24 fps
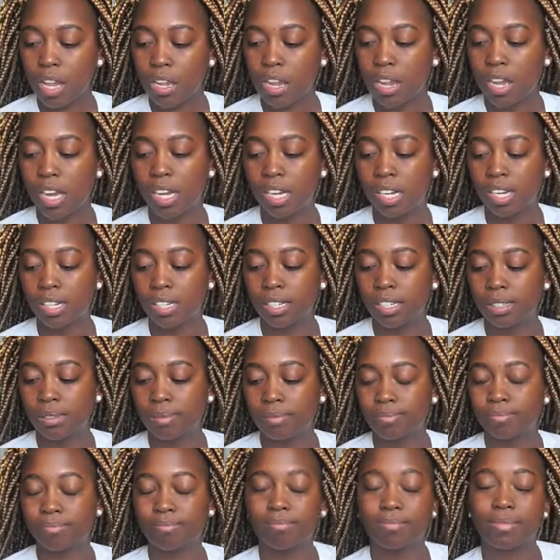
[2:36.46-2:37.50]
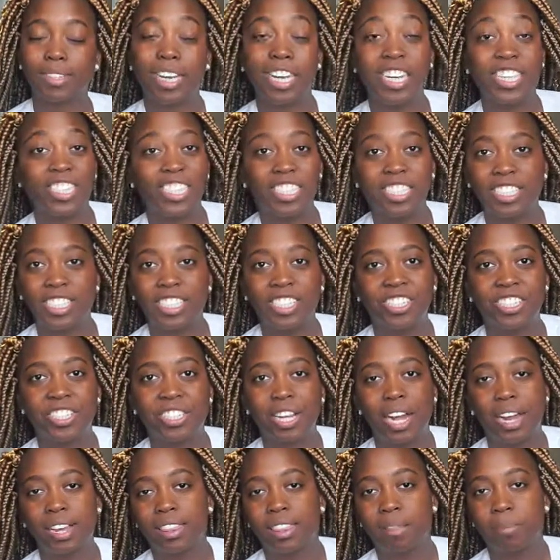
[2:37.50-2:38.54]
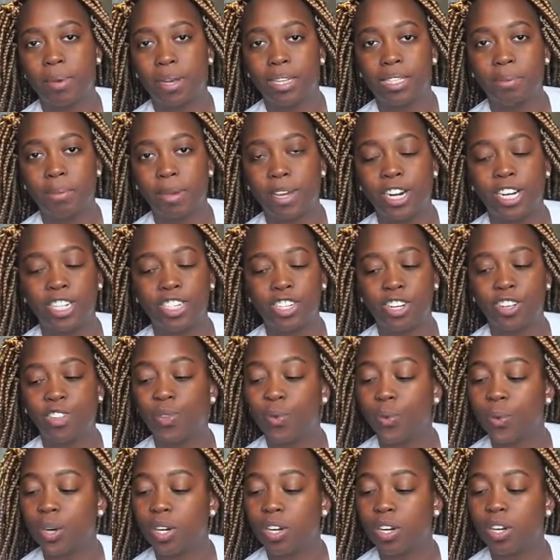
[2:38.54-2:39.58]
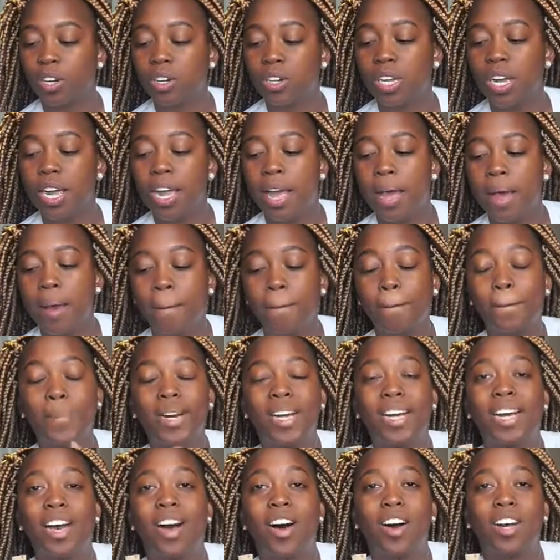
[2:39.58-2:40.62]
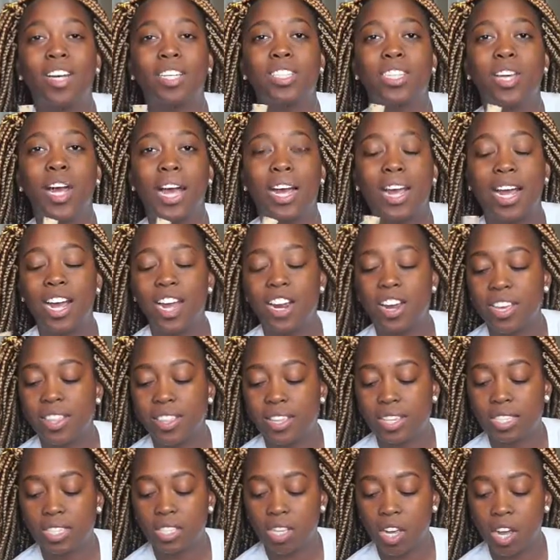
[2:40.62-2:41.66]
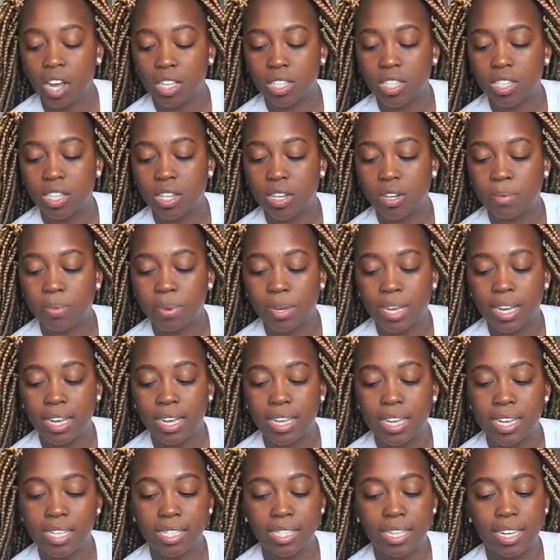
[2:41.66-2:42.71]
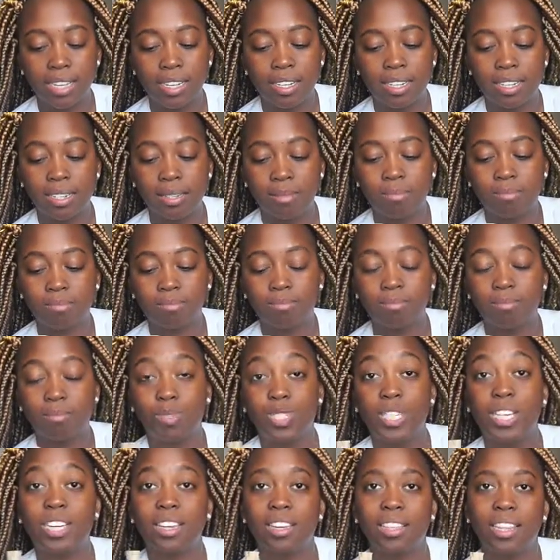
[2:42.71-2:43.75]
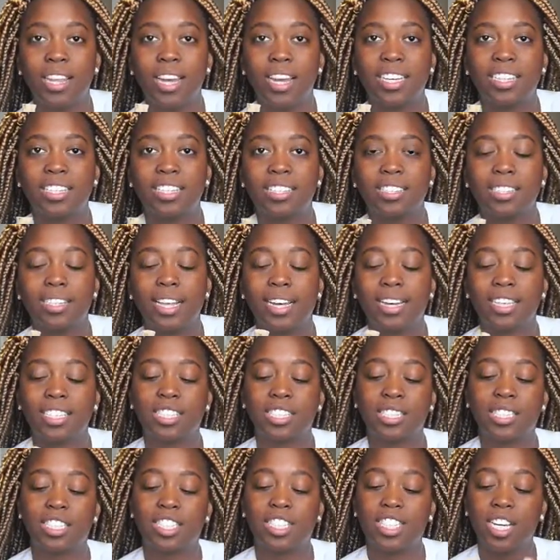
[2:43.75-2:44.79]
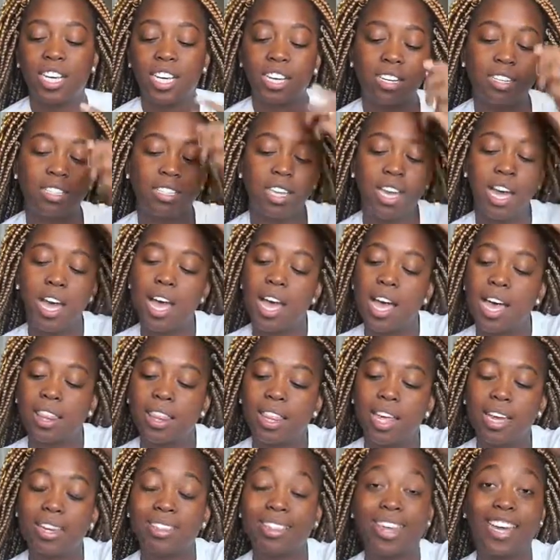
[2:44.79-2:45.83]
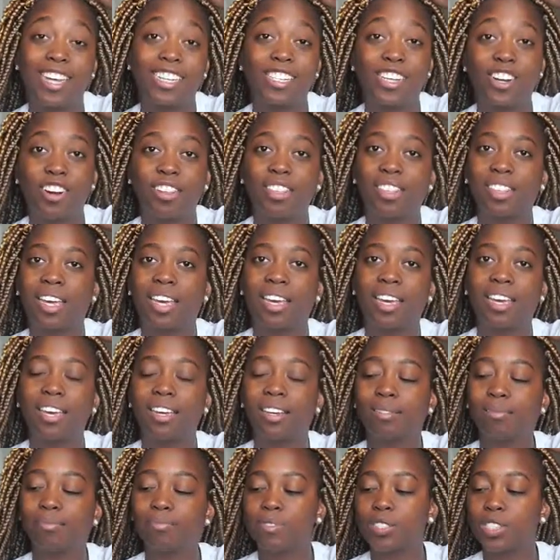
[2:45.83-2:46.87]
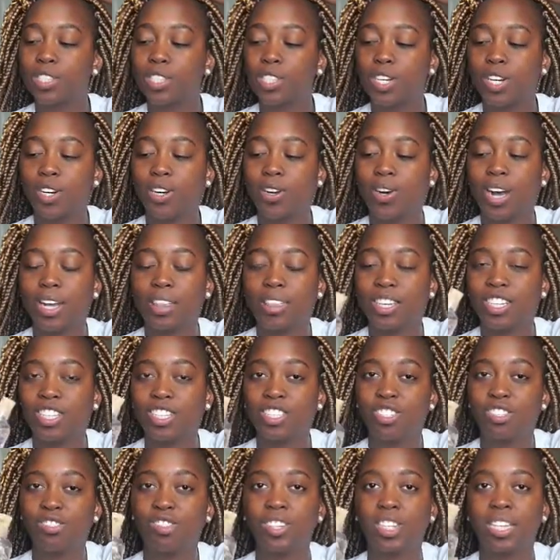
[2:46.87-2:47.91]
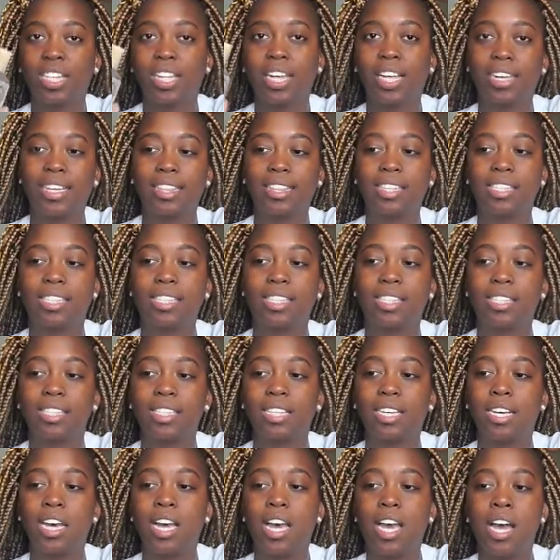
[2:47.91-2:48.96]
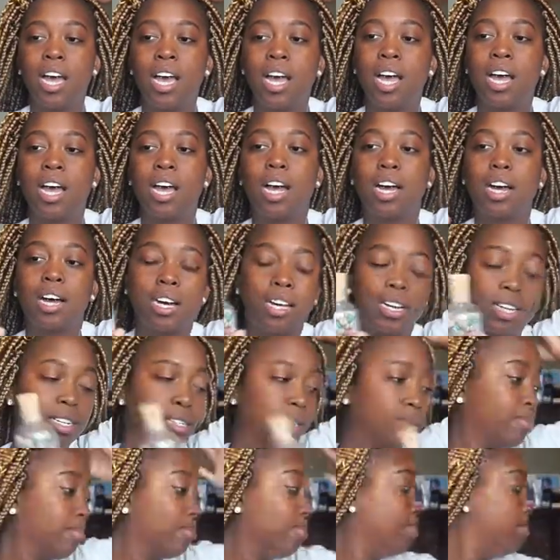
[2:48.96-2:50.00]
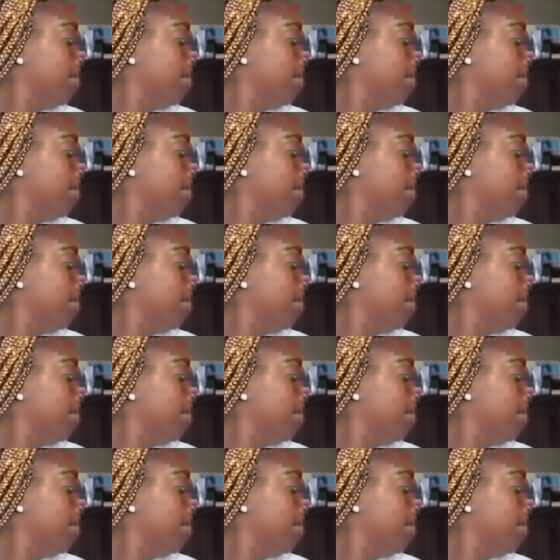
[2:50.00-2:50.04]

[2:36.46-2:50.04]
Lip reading: because she's literally like the best manager in the world. But also I got her this also because she collects like seashells, like that's her thing, so I think she'll really like this. And